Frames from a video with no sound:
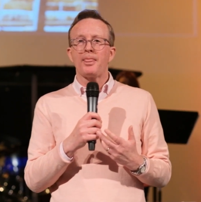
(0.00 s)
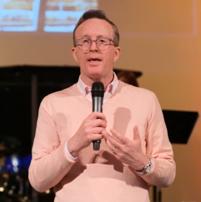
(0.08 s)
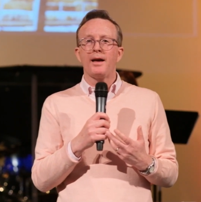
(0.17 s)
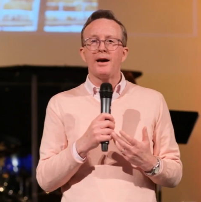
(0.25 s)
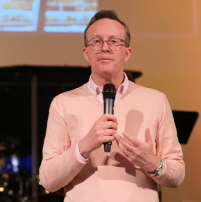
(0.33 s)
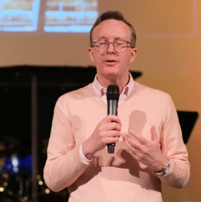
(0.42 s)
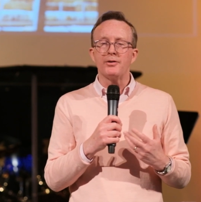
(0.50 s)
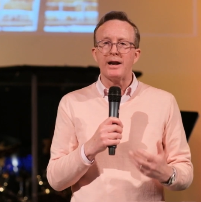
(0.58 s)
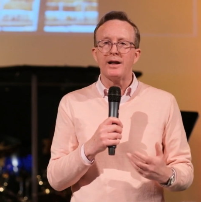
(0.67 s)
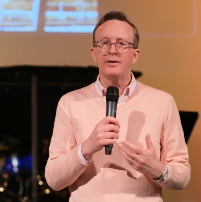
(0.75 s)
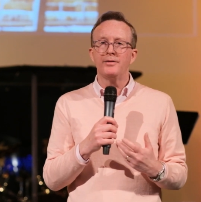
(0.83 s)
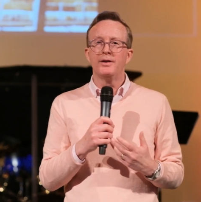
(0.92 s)
and be ready
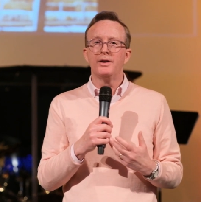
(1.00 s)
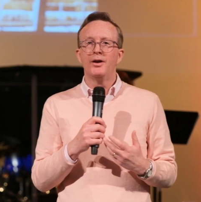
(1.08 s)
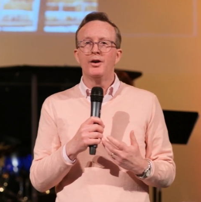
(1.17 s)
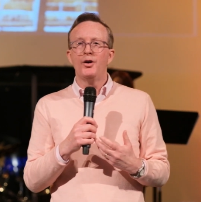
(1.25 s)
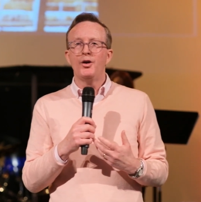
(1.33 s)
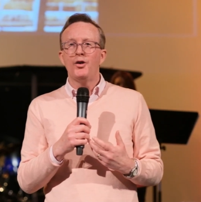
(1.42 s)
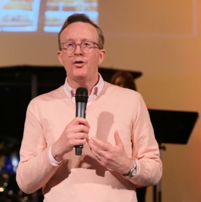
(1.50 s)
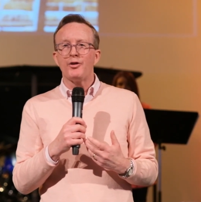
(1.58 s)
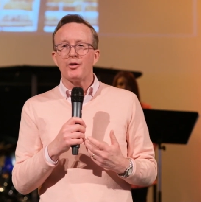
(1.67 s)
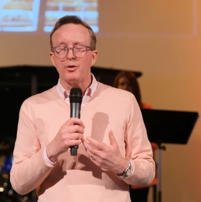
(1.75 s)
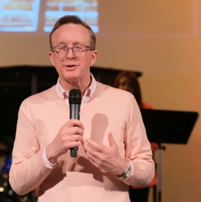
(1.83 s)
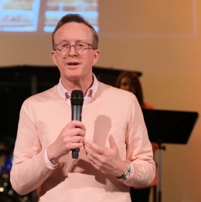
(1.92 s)
for
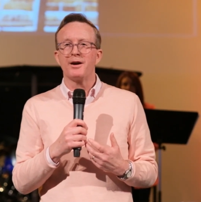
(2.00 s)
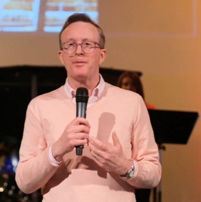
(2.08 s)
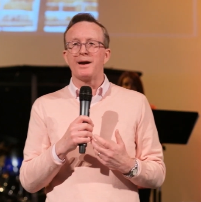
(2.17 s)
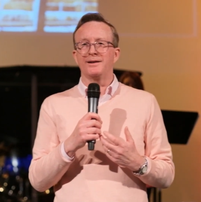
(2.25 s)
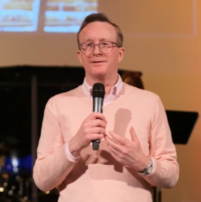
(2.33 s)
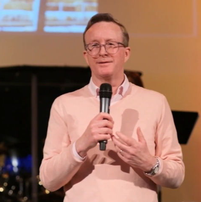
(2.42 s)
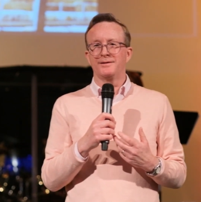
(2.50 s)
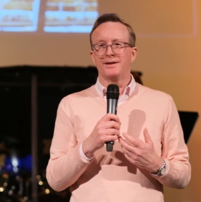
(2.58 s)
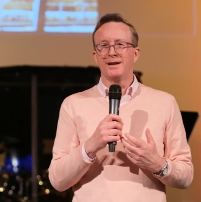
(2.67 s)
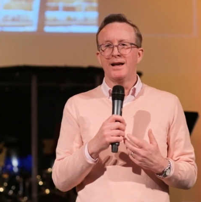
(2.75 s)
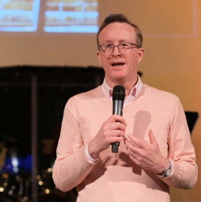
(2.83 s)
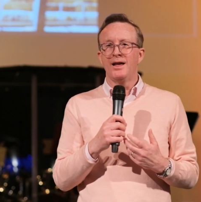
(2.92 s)
what's coming.
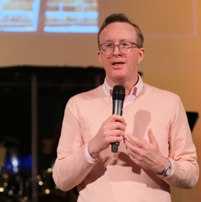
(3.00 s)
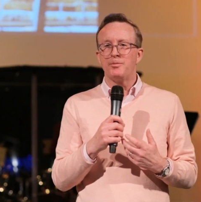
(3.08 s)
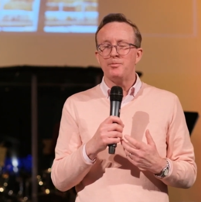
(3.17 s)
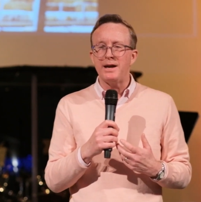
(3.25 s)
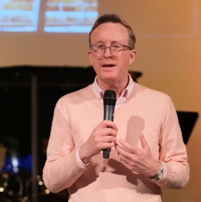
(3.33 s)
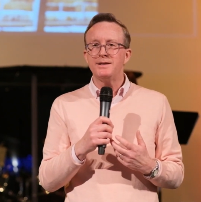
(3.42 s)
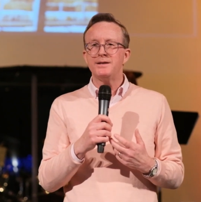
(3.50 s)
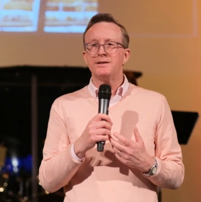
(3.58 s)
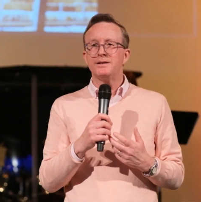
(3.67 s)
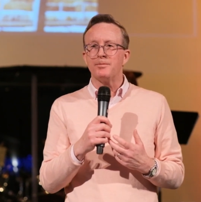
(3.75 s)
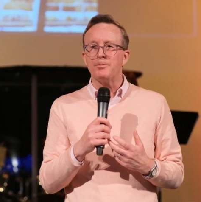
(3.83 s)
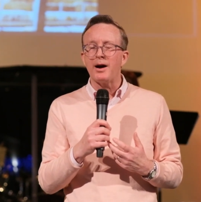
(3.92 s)
The peace,
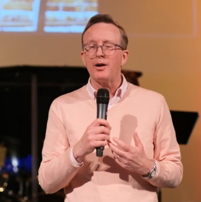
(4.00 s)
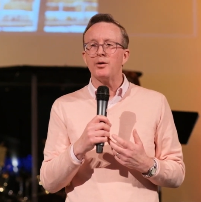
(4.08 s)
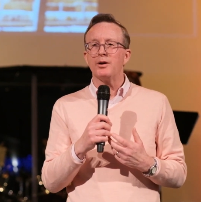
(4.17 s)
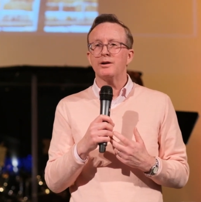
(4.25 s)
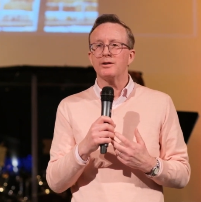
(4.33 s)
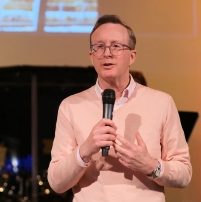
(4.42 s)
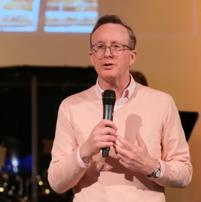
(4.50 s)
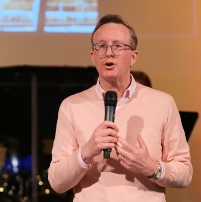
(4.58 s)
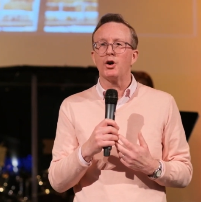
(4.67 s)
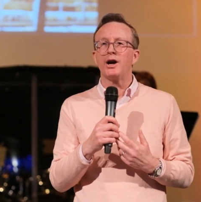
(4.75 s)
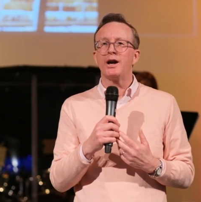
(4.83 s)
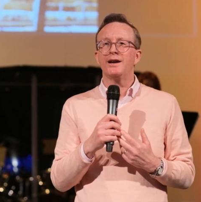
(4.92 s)
the power, the
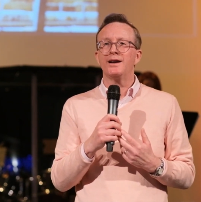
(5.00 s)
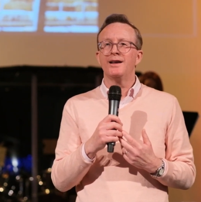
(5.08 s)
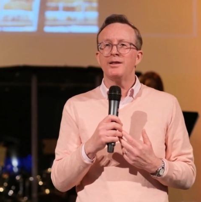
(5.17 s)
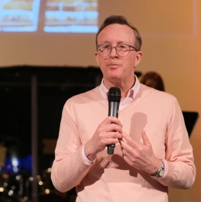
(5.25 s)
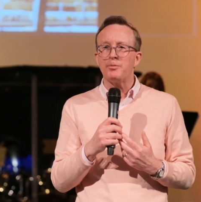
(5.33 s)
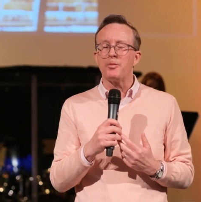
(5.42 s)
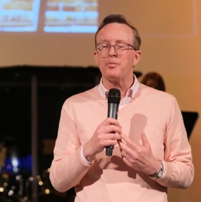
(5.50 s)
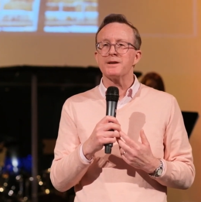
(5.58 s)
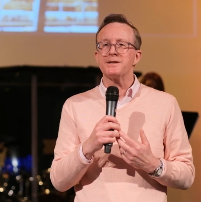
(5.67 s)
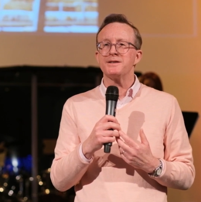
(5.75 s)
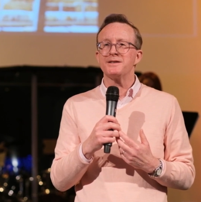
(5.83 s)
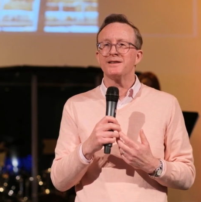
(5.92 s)
joy, the
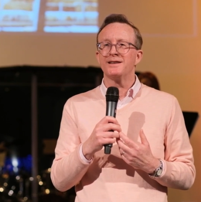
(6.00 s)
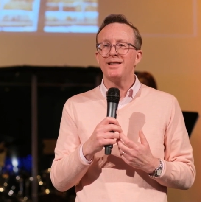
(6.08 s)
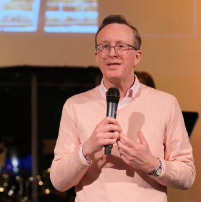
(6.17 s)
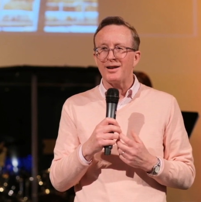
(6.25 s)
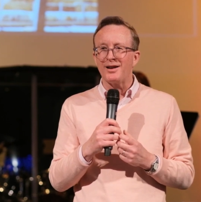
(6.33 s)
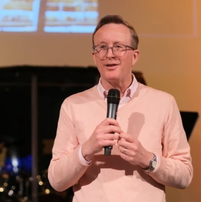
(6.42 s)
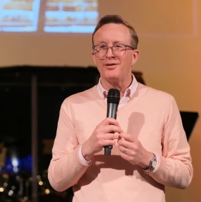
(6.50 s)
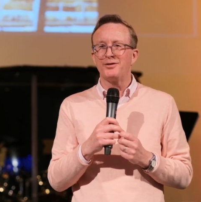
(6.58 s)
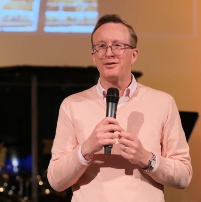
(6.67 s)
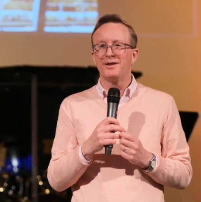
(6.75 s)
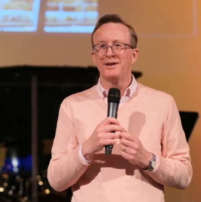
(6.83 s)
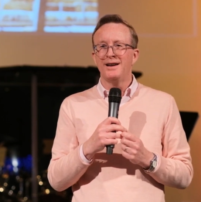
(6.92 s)
purpose, the love.
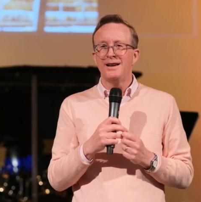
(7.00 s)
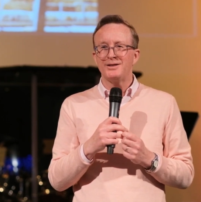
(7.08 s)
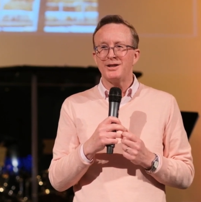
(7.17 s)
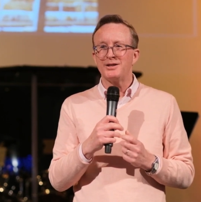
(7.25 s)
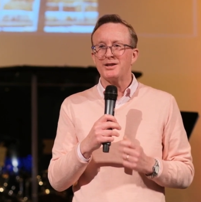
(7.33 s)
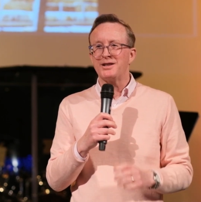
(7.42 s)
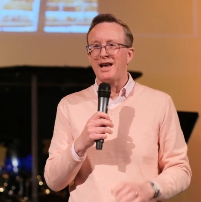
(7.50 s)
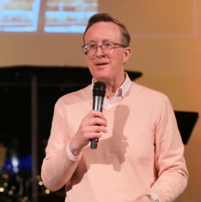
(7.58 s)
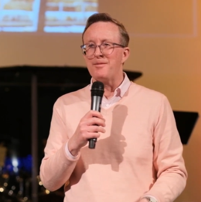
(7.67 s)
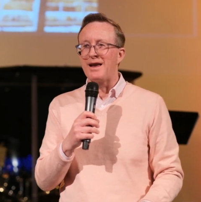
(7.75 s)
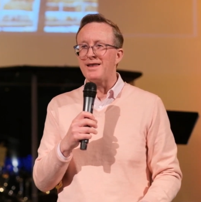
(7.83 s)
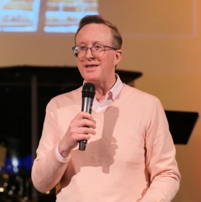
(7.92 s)
In Jesus' name.
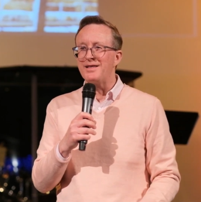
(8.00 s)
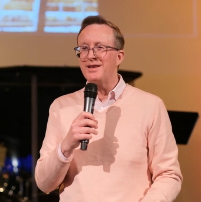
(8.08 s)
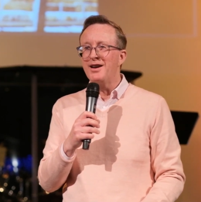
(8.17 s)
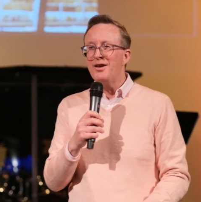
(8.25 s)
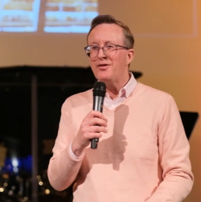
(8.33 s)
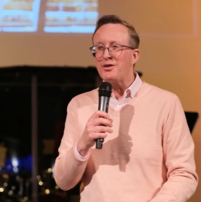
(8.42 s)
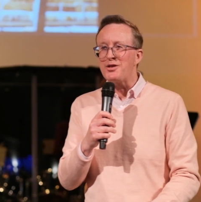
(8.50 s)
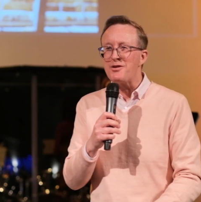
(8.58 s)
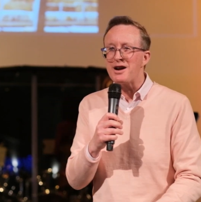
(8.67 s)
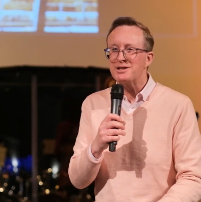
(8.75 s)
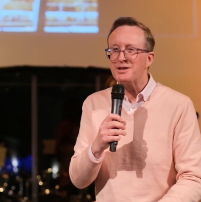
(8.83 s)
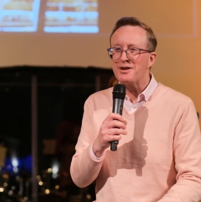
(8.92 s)
And for the
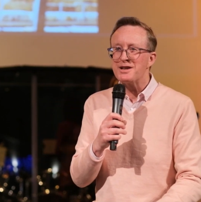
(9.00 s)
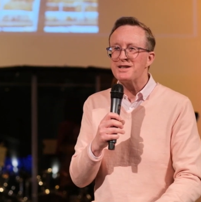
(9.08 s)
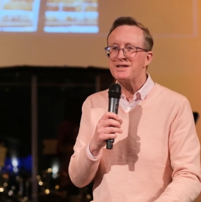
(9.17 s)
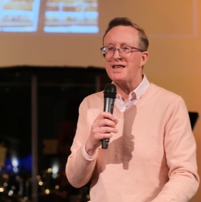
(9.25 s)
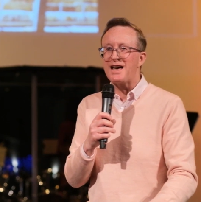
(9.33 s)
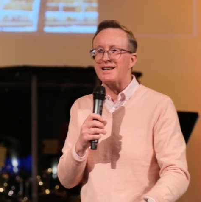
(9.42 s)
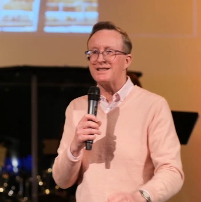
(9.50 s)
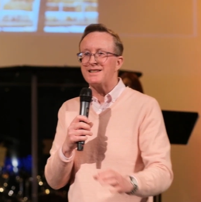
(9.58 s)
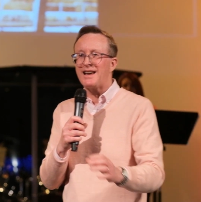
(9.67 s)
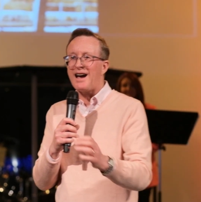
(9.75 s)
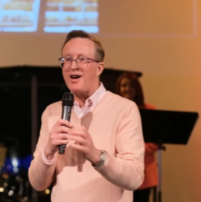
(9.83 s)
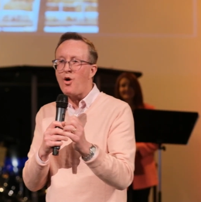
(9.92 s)
rest of us, that
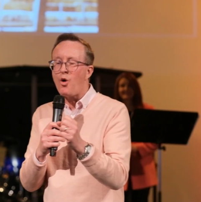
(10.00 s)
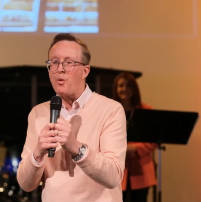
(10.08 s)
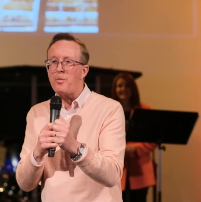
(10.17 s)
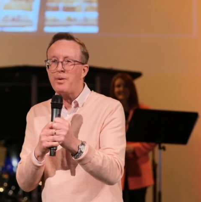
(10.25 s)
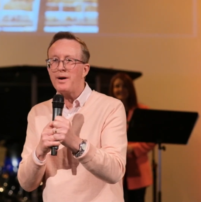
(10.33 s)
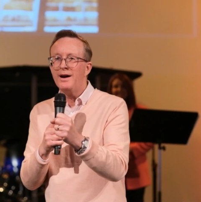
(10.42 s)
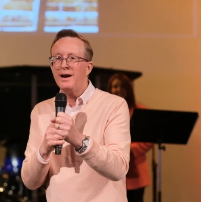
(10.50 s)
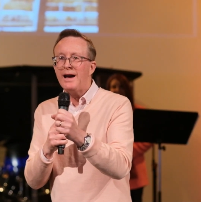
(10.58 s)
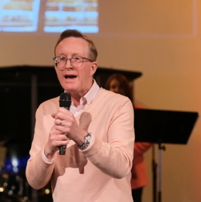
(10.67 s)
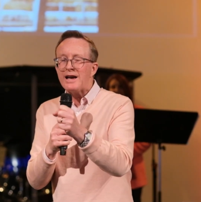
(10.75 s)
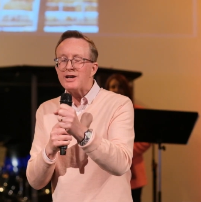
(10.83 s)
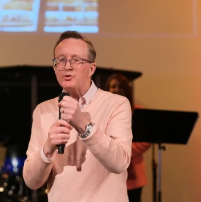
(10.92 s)
I hope
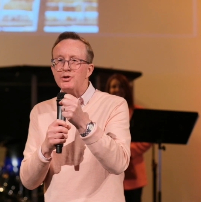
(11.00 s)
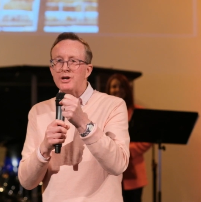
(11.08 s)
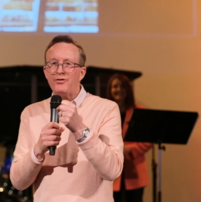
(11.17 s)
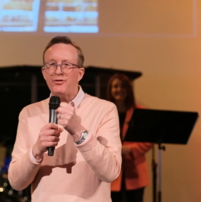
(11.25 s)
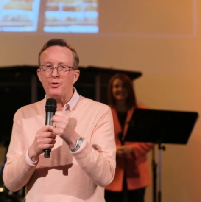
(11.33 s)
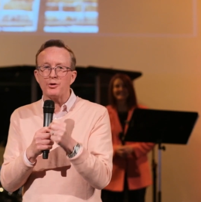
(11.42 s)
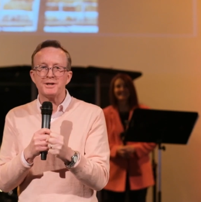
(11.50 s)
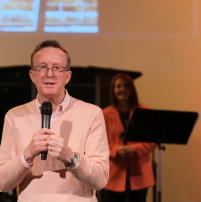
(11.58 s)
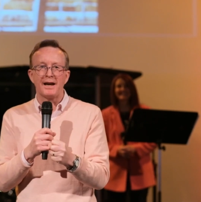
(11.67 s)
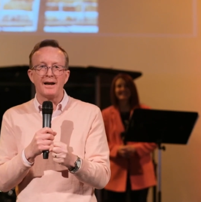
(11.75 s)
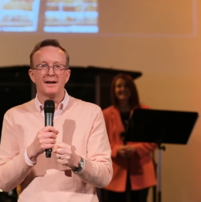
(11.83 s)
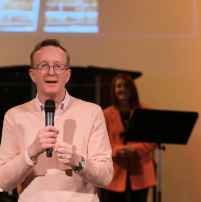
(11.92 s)
is refocusing
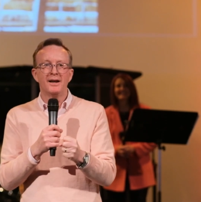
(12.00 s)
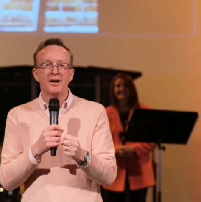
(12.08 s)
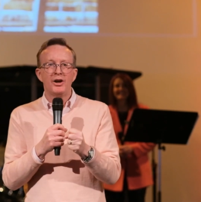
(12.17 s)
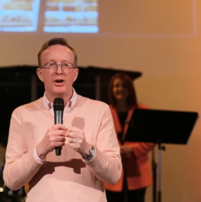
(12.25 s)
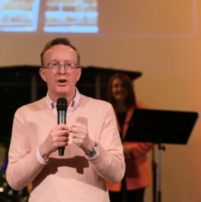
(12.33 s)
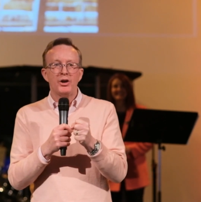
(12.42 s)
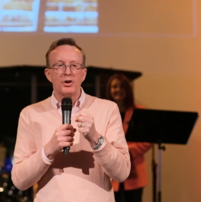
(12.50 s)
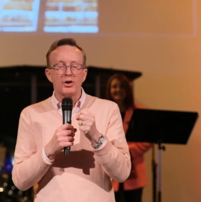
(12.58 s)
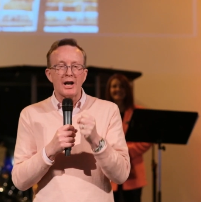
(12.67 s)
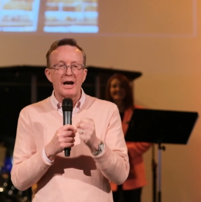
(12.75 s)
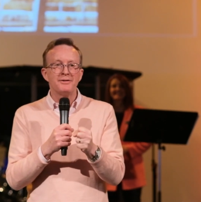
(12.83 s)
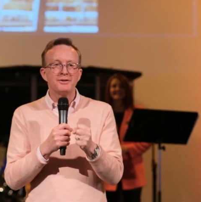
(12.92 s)
your
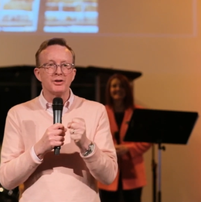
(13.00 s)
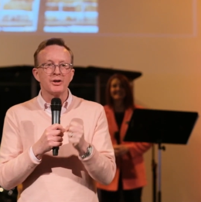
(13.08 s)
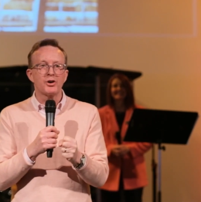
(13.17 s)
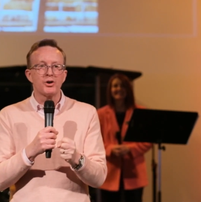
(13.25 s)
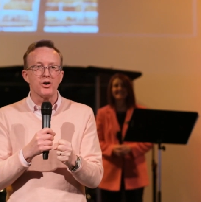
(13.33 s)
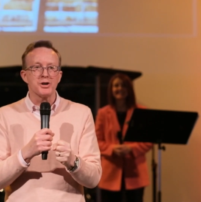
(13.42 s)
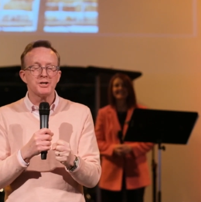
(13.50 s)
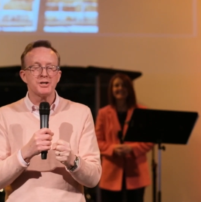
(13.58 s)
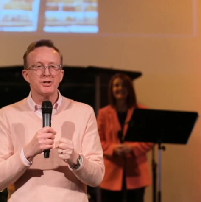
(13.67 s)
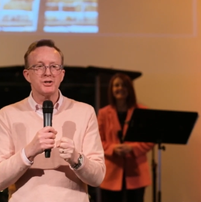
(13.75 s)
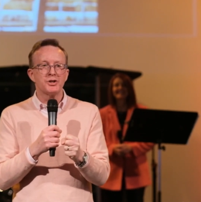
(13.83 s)
lives on the cross.